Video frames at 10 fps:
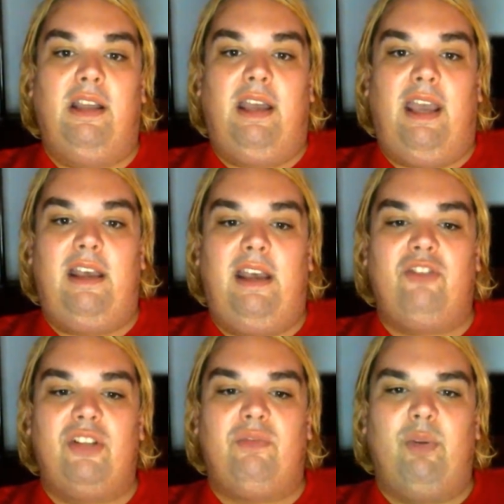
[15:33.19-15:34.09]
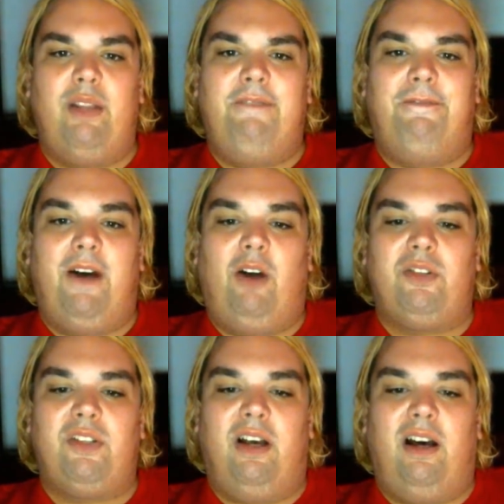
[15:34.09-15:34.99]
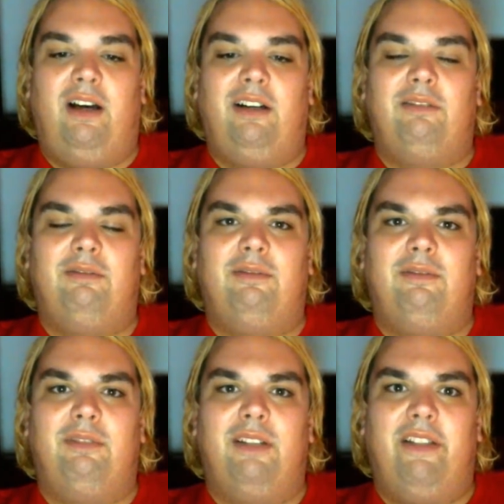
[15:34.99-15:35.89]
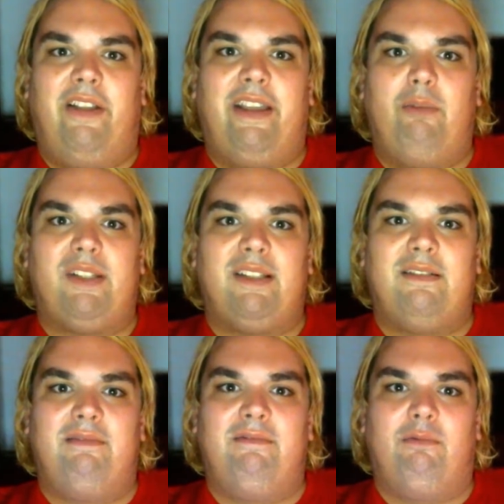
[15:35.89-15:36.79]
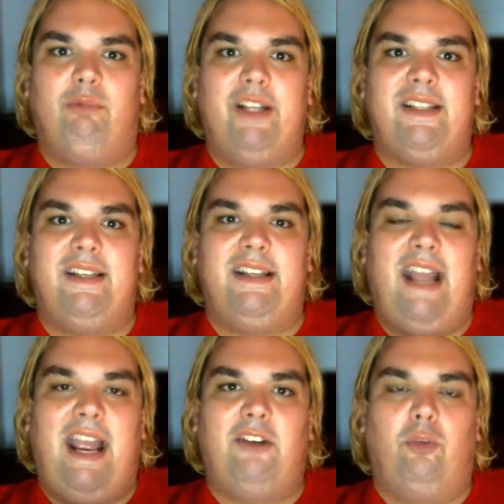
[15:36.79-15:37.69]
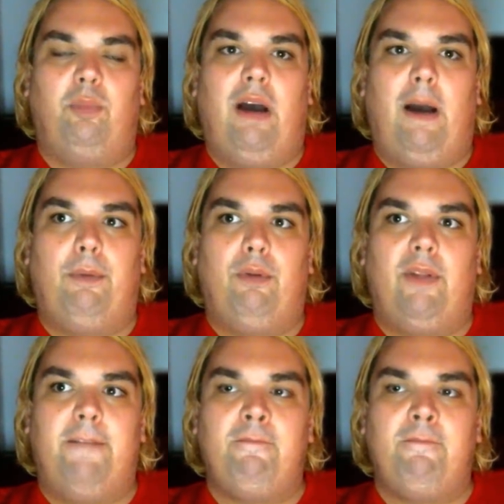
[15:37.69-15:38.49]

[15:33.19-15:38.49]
and, and just really felt uh, it like it was written and handled properly.